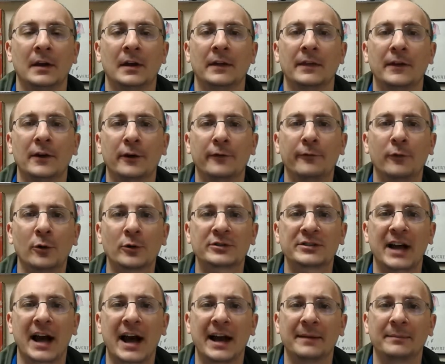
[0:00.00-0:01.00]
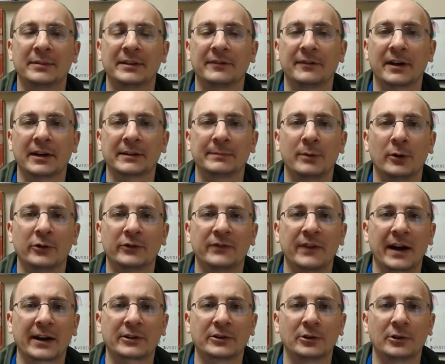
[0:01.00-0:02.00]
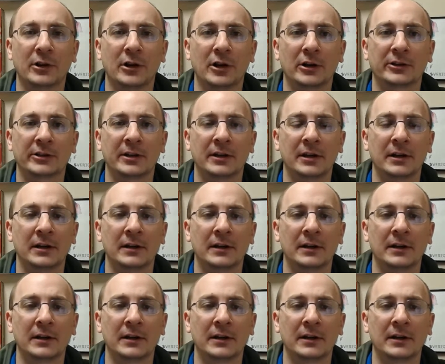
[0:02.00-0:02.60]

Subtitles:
There are four types of ex post facto laws.